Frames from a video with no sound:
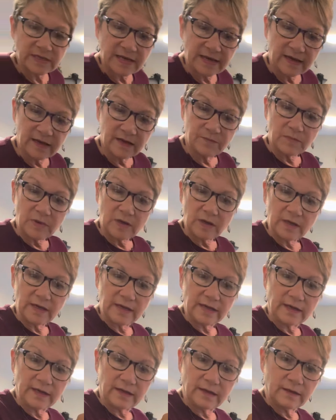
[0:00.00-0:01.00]
add
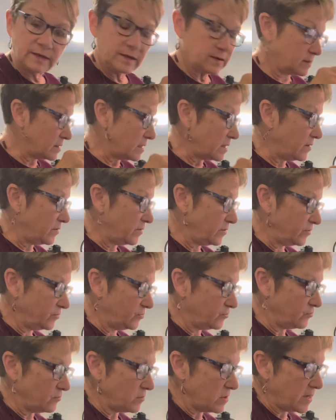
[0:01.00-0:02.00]
my other
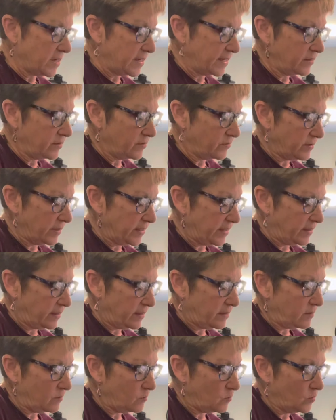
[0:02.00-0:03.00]
dry
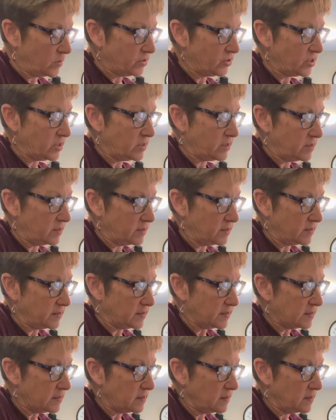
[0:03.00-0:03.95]
ingredient, which is